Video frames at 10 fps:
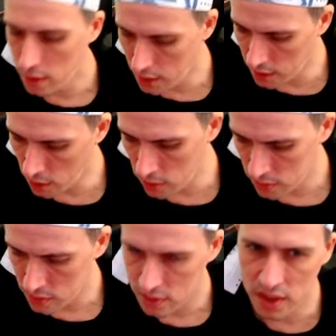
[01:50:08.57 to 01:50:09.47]
There you go.
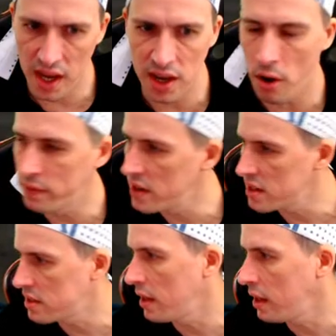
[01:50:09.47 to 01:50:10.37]
King,
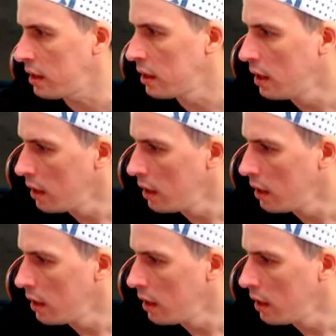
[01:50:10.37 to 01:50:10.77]
obviously.